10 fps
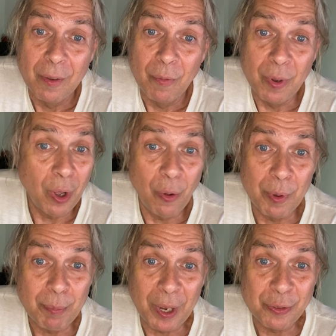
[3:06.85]
we all
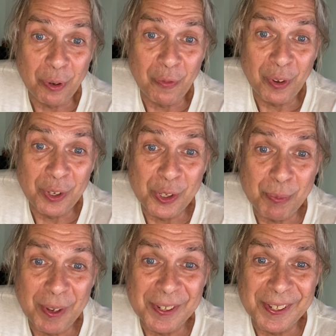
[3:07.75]
went back to our funky
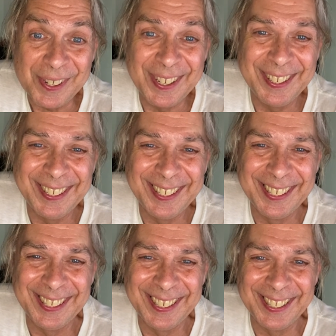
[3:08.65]
spaces
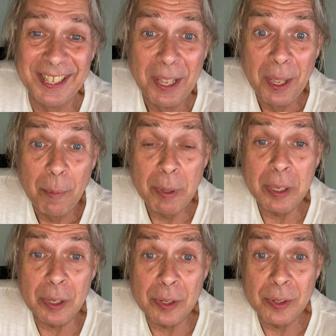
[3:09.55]

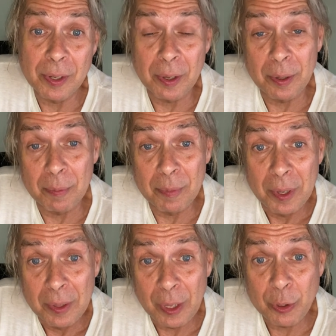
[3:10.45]
because
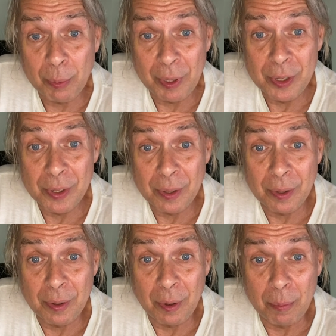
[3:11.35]
that took place
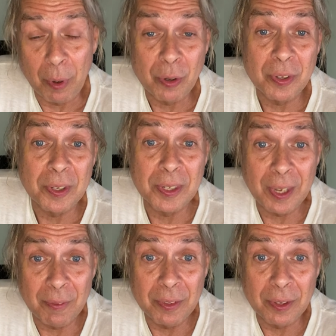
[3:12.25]
on March the
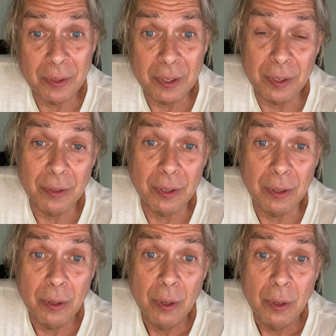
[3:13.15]
7th, and
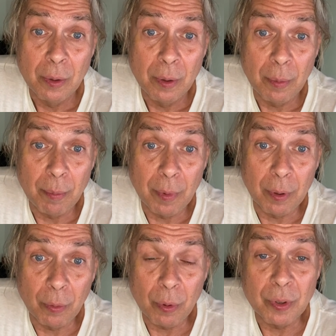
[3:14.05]
the
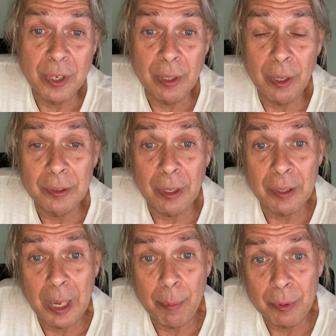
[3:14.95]
quarantine lockdown
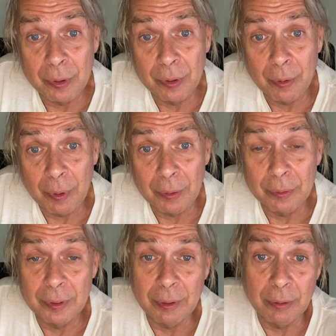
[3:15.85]
happened
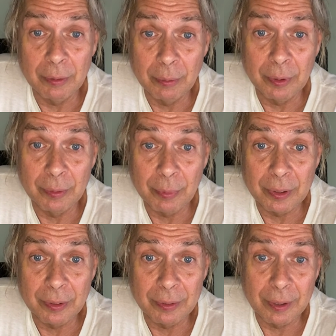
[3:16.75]
around the
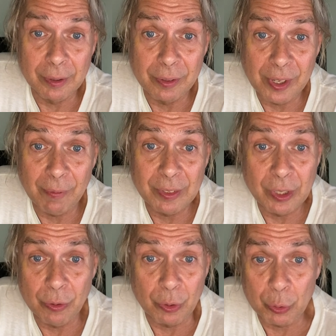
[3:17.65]

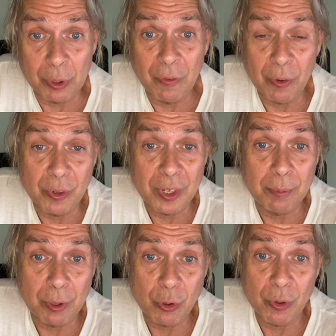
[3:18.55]
17th or the 21st. I'm
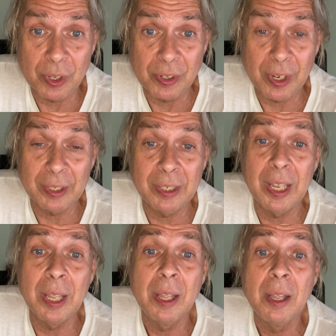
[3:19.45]
not sure the exact day.